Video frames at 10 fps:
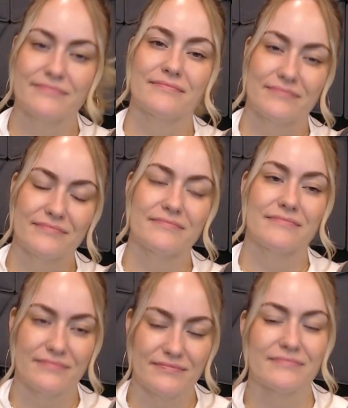
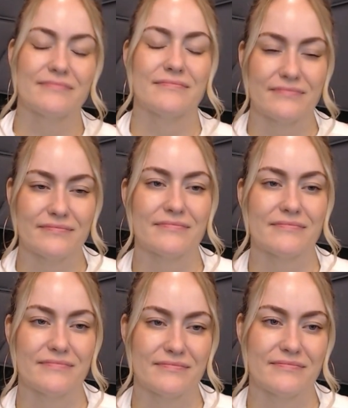
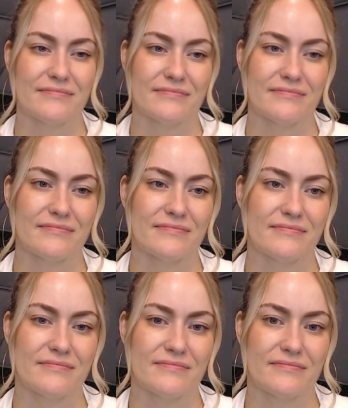
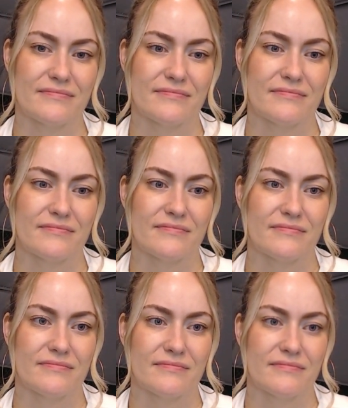
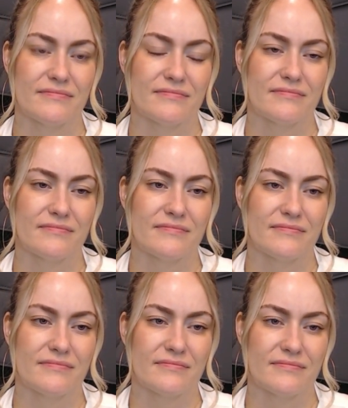
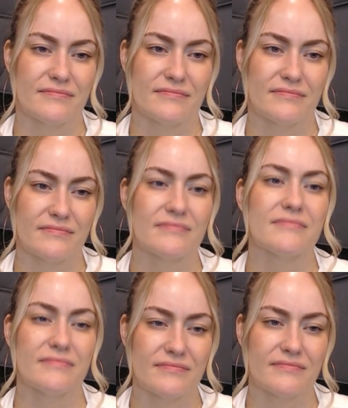
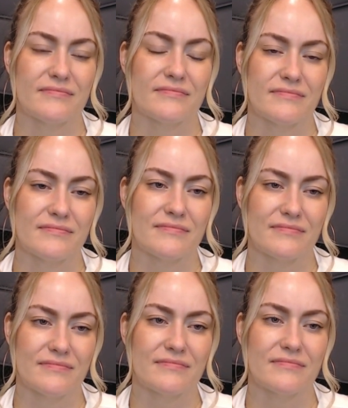
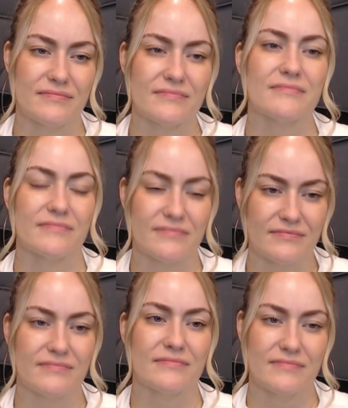
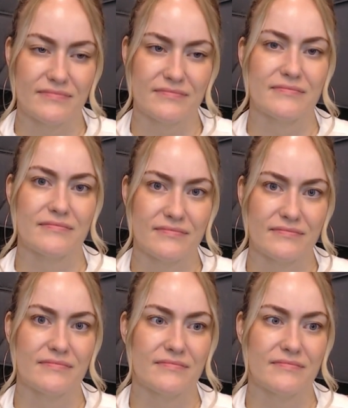The person shown says nothing.